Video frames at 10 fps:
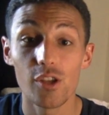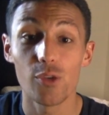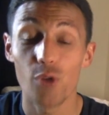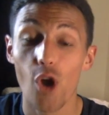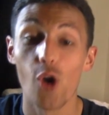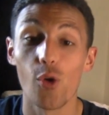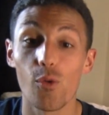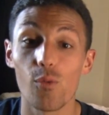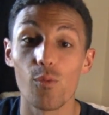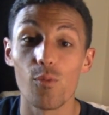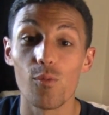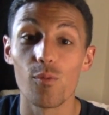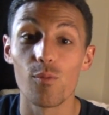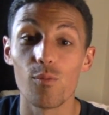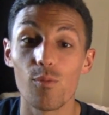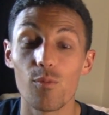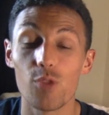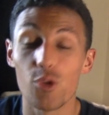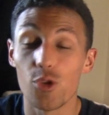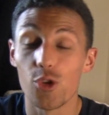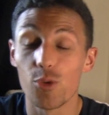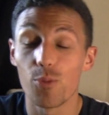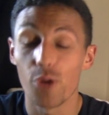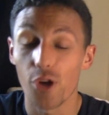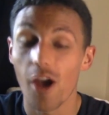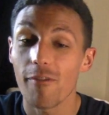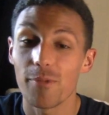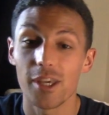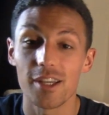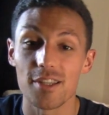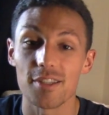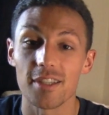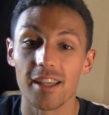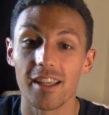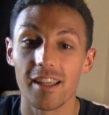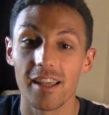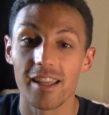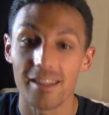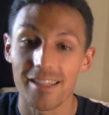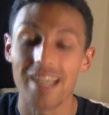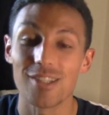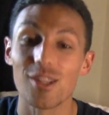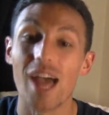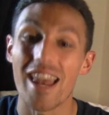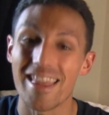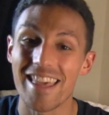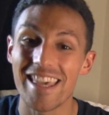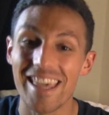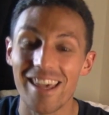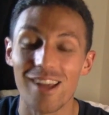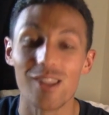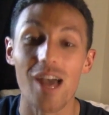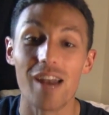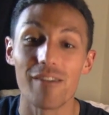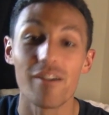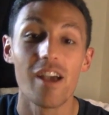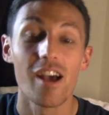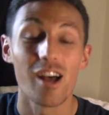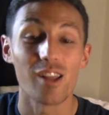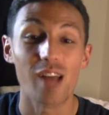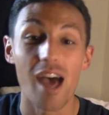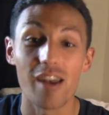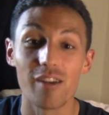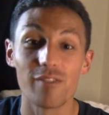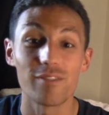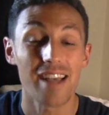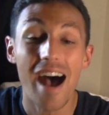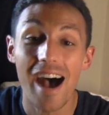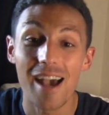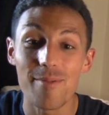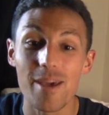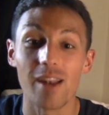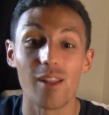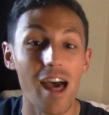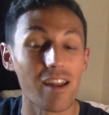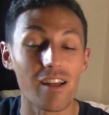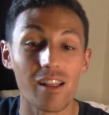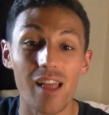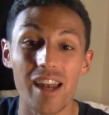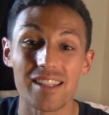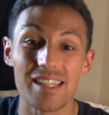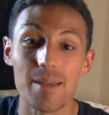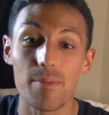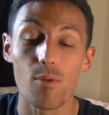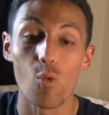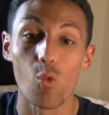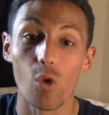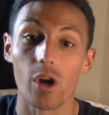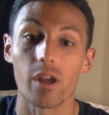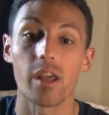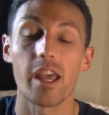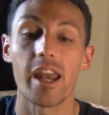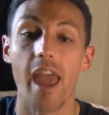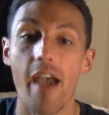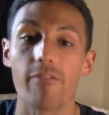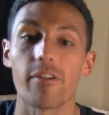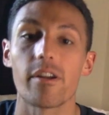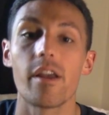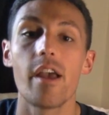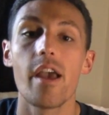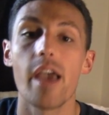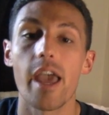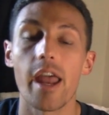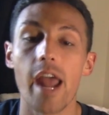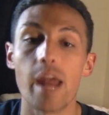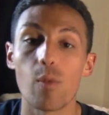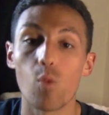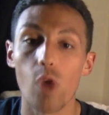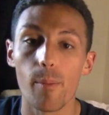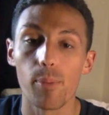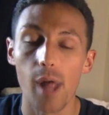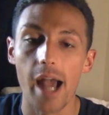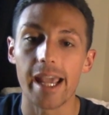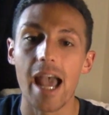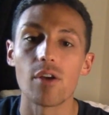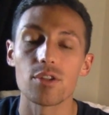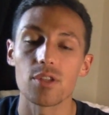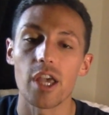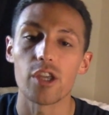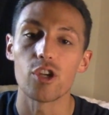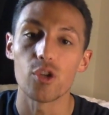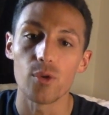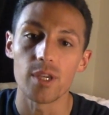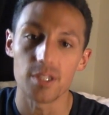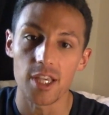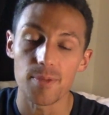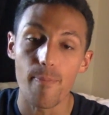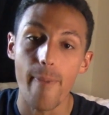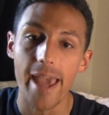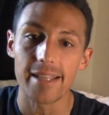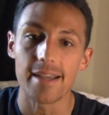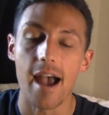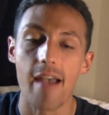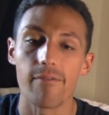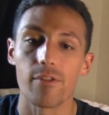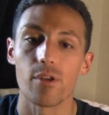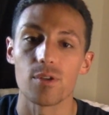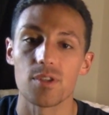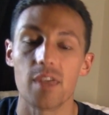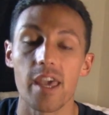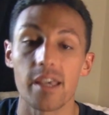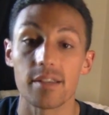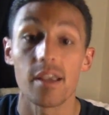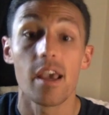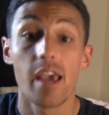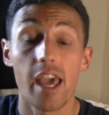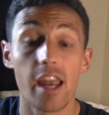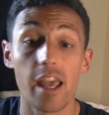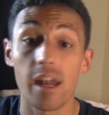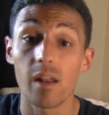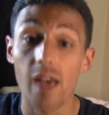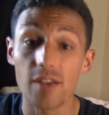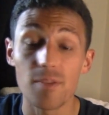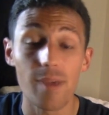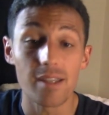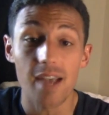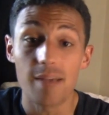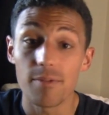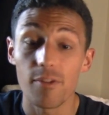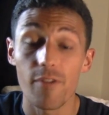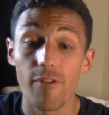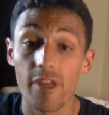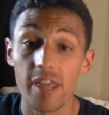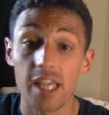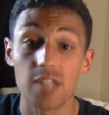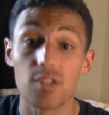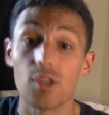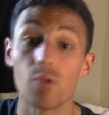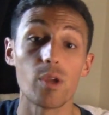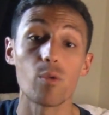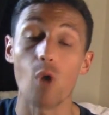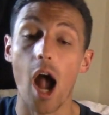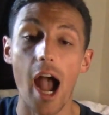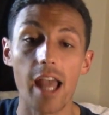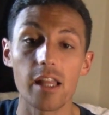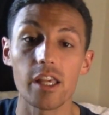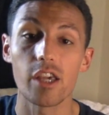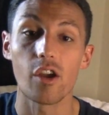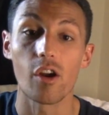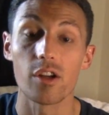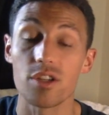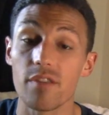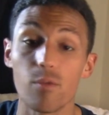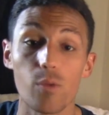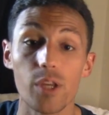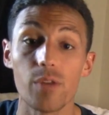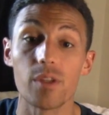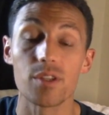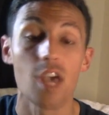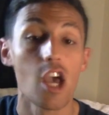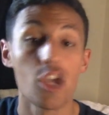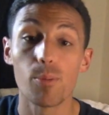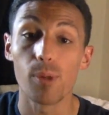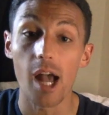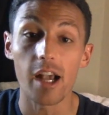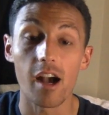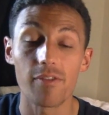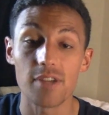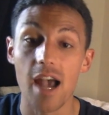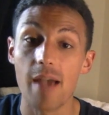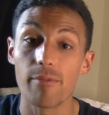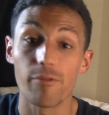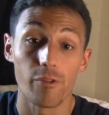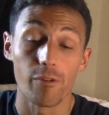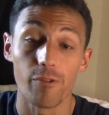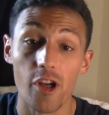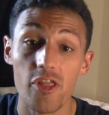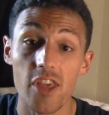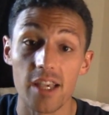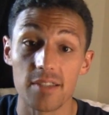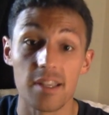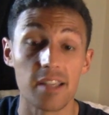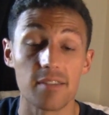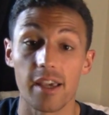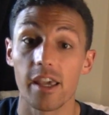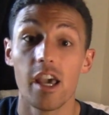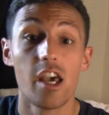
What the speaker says: you know you put it off because it takes a lot of thinking, a lot of time, and a lot of deep work and effort. And what block calendars allow you to do is make time for those things. And it allows you to make time for the fun things too. We highly encourage, and even we do this, you block off time for fun things. Things like